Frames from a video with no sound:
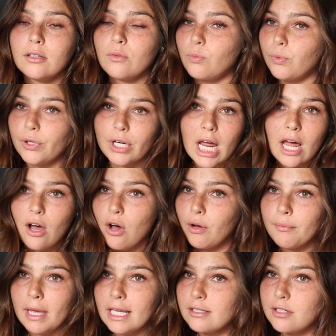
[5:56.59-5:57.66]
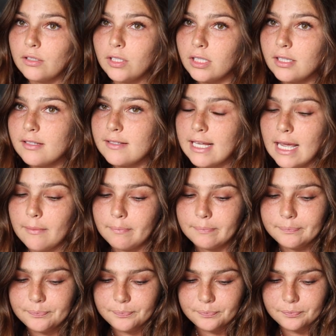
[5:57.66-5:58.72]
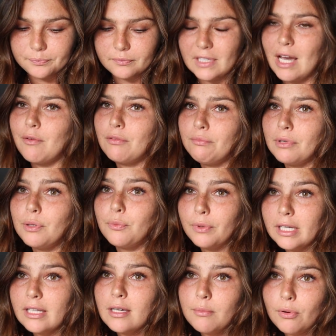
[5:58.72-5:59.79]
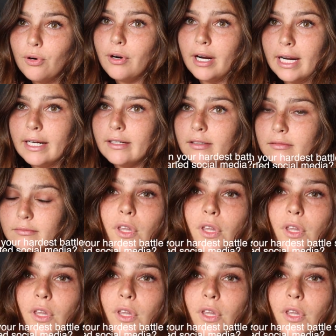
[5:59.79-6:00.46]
We're not all made to look the same. That would be really boring.